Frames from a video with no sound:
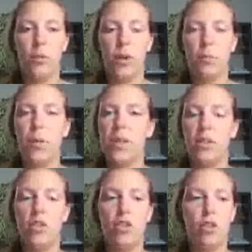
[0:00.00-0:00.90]
Quick
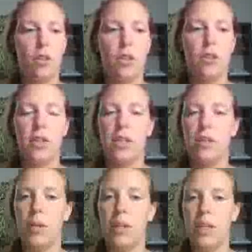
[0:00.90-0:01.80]
message sends
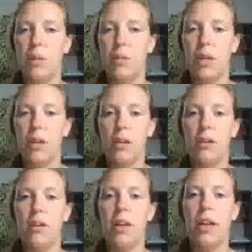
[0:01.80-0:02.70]
me an email,